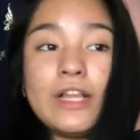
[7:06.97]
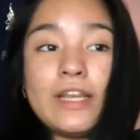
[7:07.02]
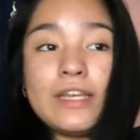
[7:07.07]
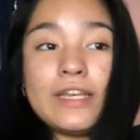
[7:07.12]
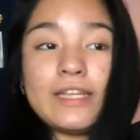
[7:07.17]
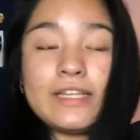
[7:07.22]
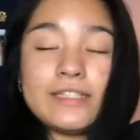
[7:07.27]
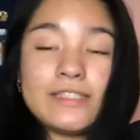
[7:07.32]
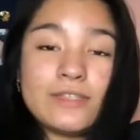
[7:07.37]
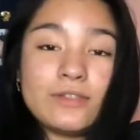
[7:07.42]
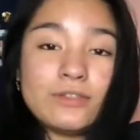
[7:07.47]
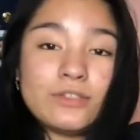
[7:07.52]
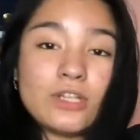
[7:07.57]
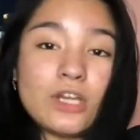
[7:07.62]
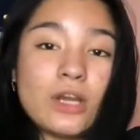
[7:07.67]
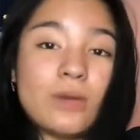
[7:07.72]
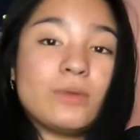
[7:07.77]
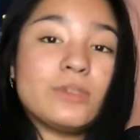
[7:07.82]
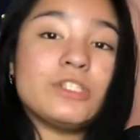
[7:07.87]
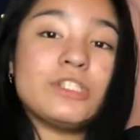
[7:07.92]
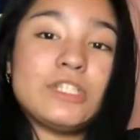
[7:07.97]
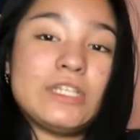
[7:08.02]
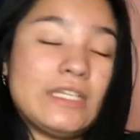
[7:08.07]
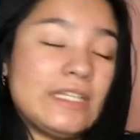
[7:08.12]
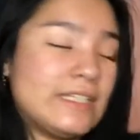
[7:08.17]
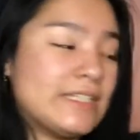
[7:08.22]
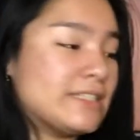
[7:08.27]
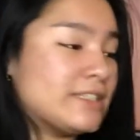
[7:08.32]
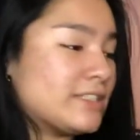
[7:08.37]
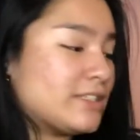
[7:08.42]
Nice little knot with
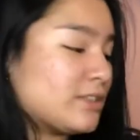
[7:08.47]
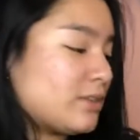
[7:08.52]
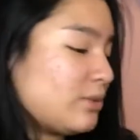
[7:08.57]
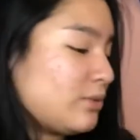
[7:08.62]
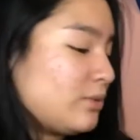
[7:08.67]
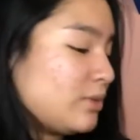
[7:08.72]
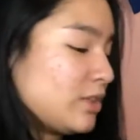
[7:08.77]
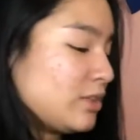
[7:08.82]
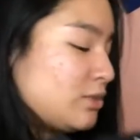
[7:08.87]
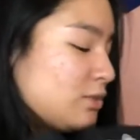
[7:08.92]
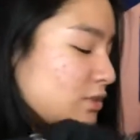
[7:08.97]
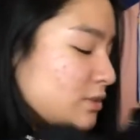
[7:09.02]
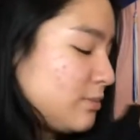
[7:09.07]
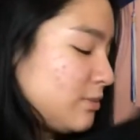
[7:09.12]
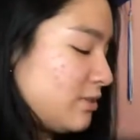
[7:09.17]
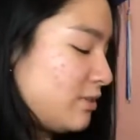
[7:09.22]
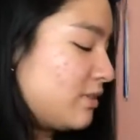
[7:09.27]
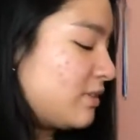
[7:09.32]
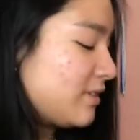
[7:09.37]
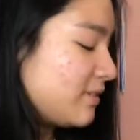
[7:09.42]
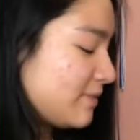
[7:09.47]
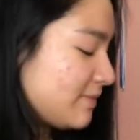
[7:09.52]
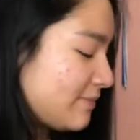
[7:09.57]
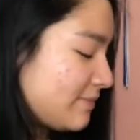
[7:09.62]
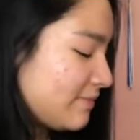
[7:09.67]
jeans, so adorable.